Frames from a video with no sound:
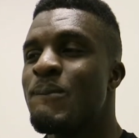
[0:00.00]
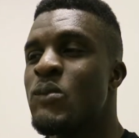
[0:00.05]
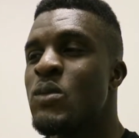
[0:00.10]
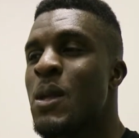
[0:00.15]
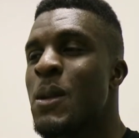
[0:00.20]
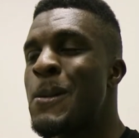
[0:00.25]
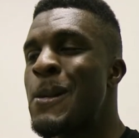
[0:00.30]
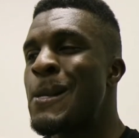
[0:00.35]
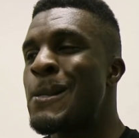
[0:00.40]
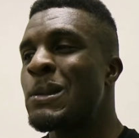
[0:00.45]
I
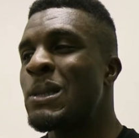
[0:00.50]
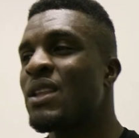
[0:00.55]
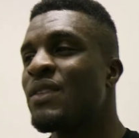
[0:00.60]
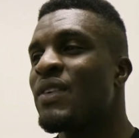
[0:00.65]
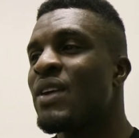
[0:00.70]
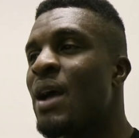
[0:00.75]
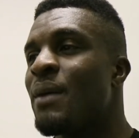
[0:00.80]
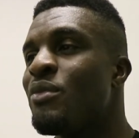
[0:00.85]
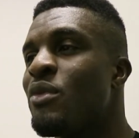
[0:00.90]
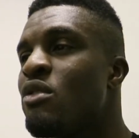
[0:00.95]

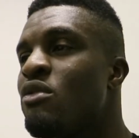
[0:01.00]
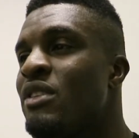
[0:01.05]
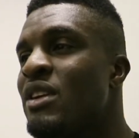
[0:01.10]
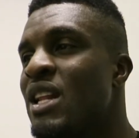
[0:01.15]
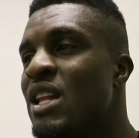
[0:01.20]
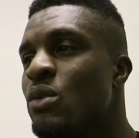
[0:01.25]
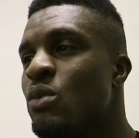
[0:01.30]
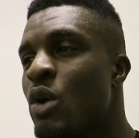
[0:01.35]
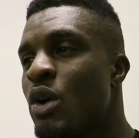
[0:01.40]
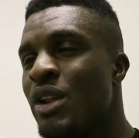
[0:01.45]
think I'm not
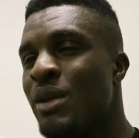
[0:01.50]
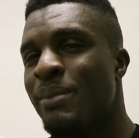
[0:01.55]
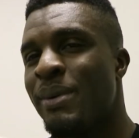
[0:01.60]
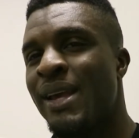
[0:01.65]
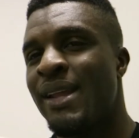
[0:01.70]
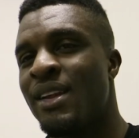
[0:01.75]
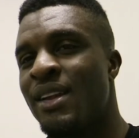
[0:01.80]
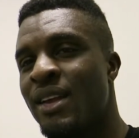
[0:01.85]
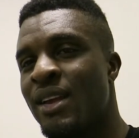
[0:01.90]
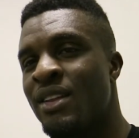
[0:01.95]
really want to
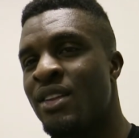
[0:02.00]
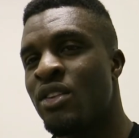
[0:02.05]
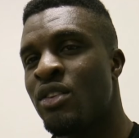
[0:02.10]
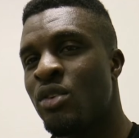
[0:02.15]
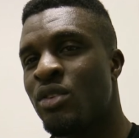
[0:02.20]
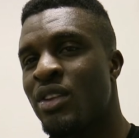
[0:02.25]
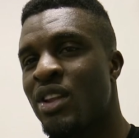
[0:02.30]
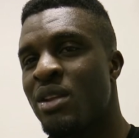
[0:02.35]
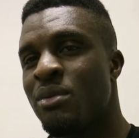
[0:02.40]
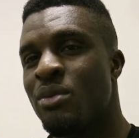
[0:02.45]
be in the
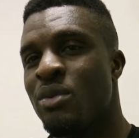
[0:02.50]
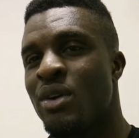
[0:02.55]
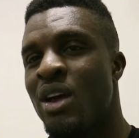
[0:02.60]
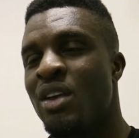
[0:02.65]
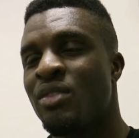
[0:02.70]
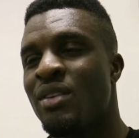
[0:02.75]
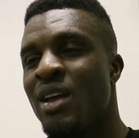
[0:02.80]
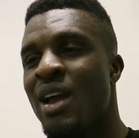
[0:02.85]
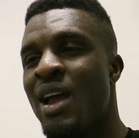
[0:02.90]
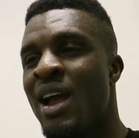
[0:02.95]
news anymore.
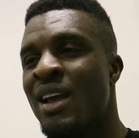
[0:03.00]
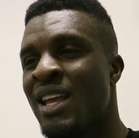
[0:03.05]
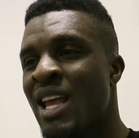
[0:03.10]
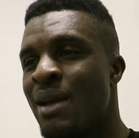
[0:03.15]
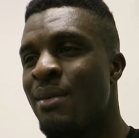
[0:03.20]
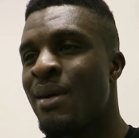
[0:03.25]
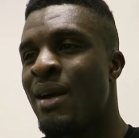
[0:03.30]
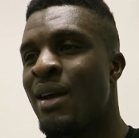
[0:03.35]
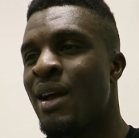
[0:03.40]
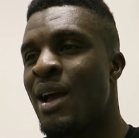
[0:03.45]
That's why
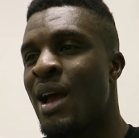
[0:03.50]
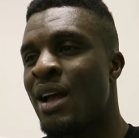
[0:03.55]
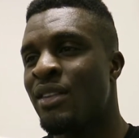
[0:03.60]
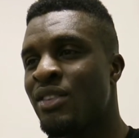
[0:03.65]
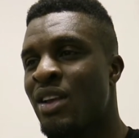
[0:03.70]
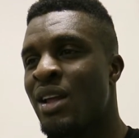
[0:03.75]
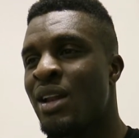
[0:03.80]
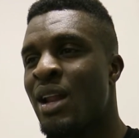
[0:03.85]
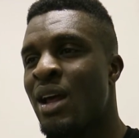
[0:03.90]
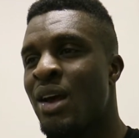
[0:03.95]

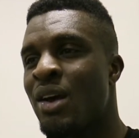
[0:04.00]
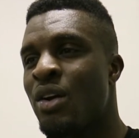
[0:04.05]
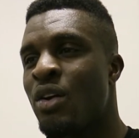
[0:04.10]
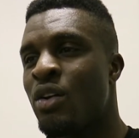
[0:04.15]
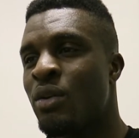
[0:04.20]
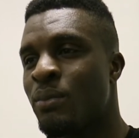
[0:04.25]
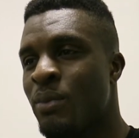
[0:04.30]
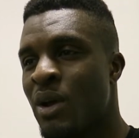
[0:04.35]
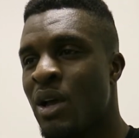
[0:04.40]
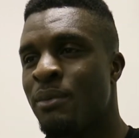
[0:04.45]
I've done that
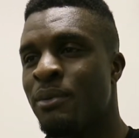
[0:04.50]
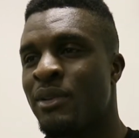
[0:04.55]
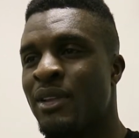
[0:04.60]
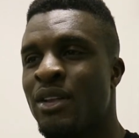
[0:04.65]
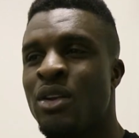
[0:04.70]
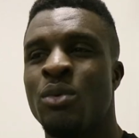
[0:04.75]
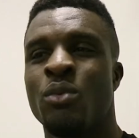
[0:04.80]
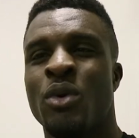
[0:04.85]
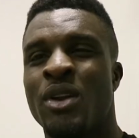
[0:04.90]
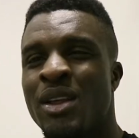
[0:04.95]
on purpose.
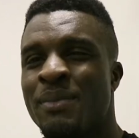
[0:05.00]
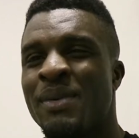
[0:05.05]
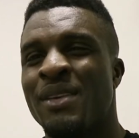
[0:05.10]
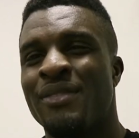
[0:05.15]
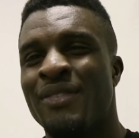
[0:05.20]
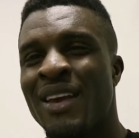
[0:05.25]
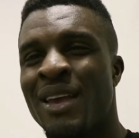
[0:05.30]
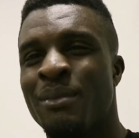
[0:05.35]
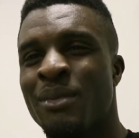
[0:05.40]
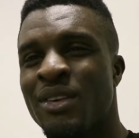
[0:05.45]
I don't want to
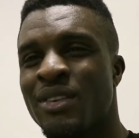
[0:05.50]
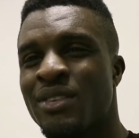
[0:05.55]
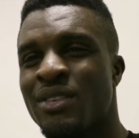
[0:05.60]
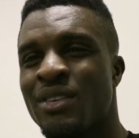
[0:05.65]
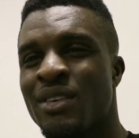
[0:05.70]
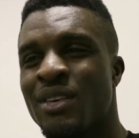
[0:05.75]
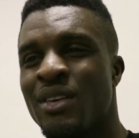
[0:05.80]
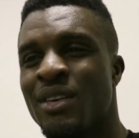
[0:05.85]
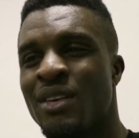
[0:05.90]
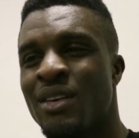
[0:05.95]
be
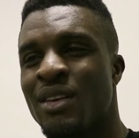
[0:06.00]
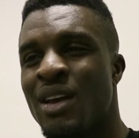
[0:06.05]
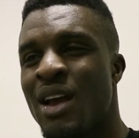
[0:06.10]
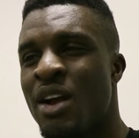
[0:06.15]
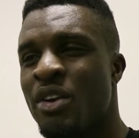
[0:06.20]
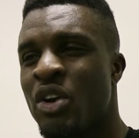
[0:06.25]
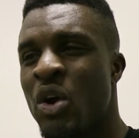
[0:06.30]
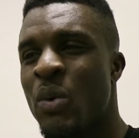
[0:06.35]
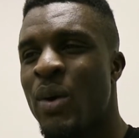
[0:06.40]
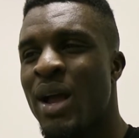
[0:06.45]
famous.
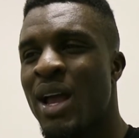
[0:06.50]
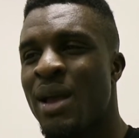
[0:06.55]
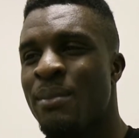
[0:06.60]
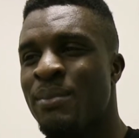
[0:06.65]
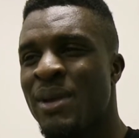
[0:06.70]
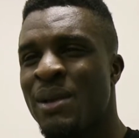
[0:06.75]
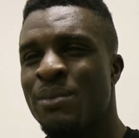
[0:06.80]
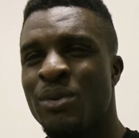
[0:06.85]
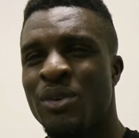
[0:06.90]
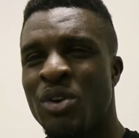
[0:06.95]
I go out
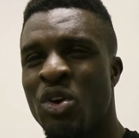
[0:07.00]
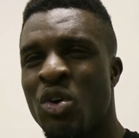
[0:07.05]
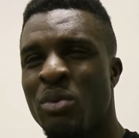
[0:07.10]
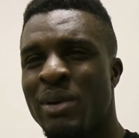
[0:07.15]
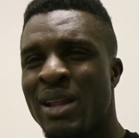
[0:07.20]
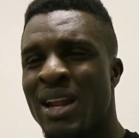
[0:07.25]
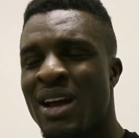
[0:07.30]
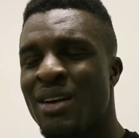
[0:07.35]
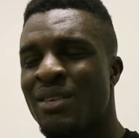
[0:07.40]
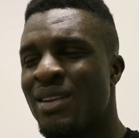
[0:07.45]
and people
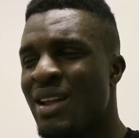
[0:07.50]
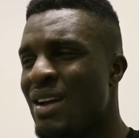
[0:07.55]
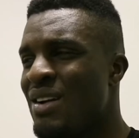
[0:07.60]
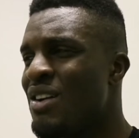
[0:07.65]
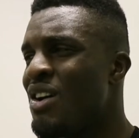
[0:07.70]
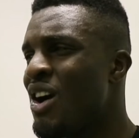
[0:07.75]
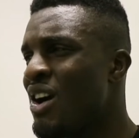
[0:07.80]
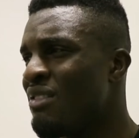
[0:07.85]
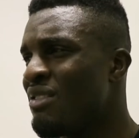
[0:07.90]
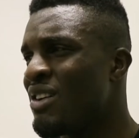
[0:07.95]
know me now. I'm
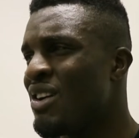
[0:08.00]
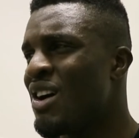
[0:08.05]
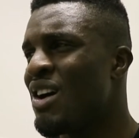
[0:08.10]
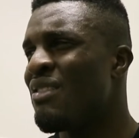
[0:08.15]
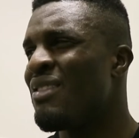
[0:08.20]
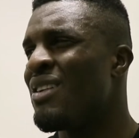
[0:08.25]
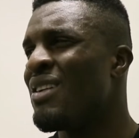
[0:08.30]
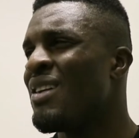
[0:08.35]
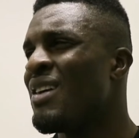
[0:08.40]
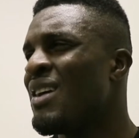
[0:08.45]
like,
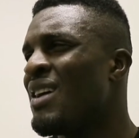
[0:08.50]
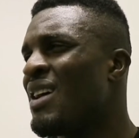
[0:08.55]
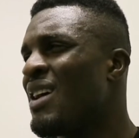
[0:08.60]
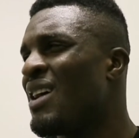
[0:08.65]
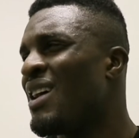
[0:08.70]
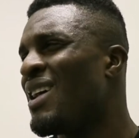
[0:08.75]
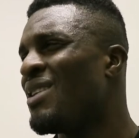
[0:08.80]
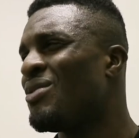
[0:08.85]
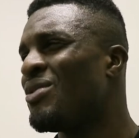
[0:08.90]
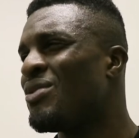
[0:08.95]
OHARA.
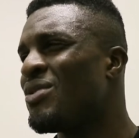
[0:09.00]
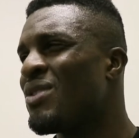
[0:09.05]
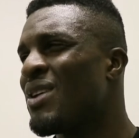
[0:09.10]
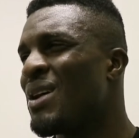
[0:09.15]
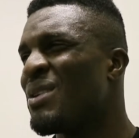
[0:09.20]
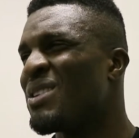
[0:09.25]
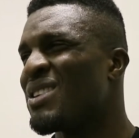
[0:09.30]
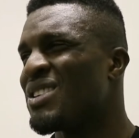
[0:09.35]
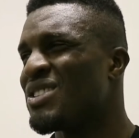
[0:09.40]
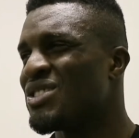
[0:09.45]
I
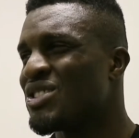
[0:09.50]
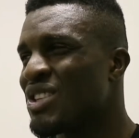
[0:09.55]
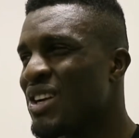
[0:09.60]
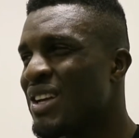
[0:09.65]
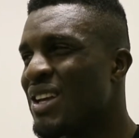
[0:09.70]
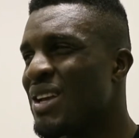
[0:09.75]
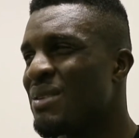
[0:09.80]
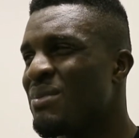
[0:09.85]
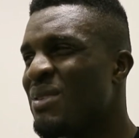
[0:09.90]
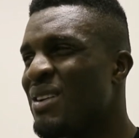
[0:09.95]
thought I would
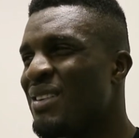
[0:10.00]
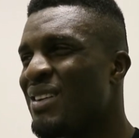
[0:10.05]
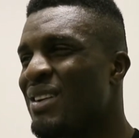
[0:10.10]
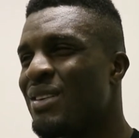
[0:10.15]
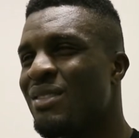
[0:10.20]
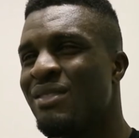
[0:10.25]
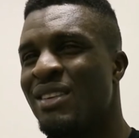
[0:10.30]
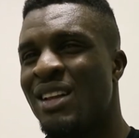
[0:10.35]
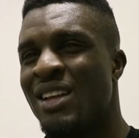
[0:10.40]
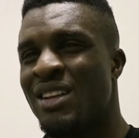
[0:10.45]
enjoy it, but
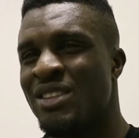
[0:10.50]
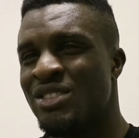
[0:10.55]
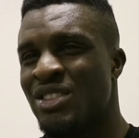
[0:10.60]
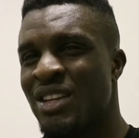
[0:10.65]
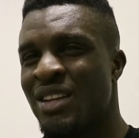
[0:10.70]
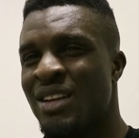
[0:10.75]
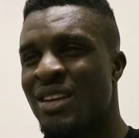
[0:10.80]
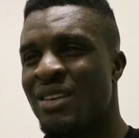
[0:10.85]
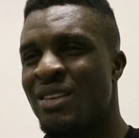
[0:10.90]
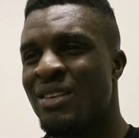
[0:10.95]
I don't really
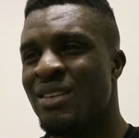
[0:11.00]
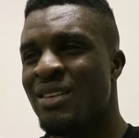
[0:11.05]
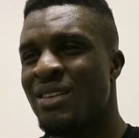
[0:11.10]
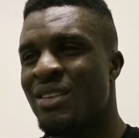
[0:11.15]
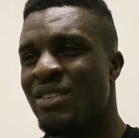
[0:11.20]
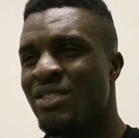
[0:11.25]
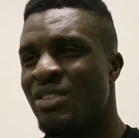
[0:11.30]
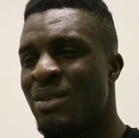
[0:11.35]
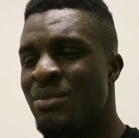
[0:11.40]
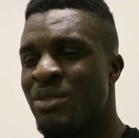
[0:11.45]
enjoy it.
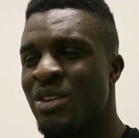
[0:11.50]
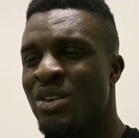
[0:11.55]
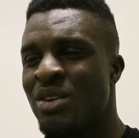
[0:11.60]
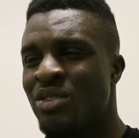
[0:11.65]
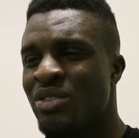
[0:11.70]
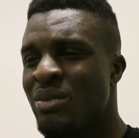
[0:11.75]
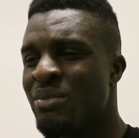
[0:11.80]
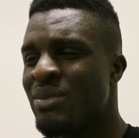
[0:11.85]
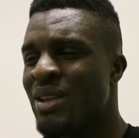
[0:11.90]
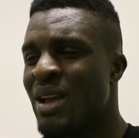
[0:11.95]

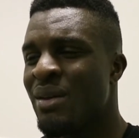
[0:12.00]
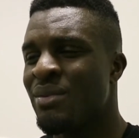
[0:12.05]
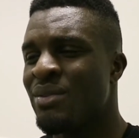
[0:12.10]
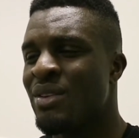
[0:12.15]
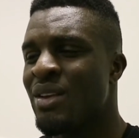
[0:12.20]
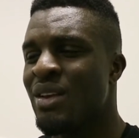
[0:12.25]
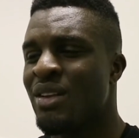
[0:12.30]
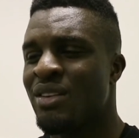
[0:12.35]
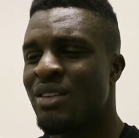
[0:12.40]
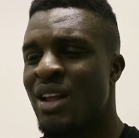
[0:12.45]

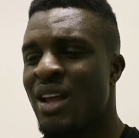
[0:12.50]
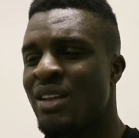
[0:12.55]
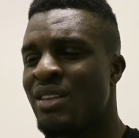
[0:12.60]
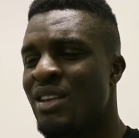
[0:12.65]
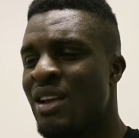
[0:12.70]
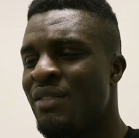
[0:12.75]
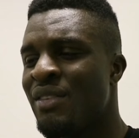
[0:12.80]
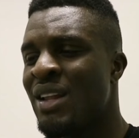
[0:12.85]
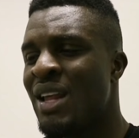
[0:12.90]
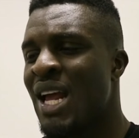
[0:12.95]
Sometimes,
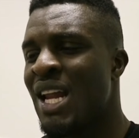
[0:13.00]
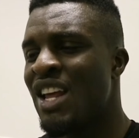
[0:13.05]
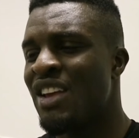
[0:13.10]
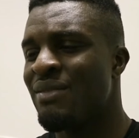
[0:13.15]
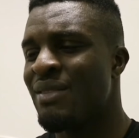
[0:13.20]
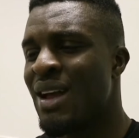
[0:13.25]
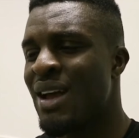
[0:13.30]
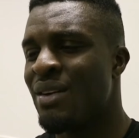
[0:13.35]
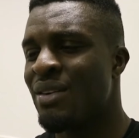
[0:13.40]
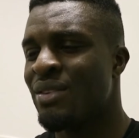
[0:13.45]
like the other day, I
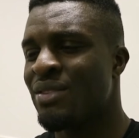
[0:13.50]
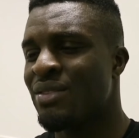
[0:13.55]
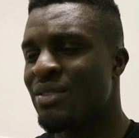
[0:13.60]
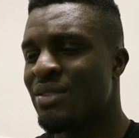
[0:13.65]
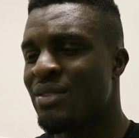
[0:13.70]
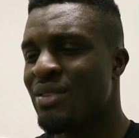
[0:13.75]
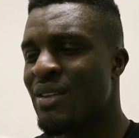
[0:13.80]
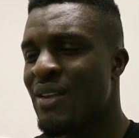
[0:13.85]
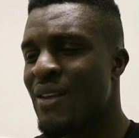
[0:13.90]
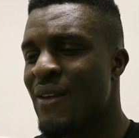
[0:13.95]
left my
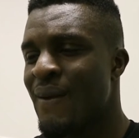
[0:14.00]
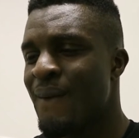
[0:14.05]
house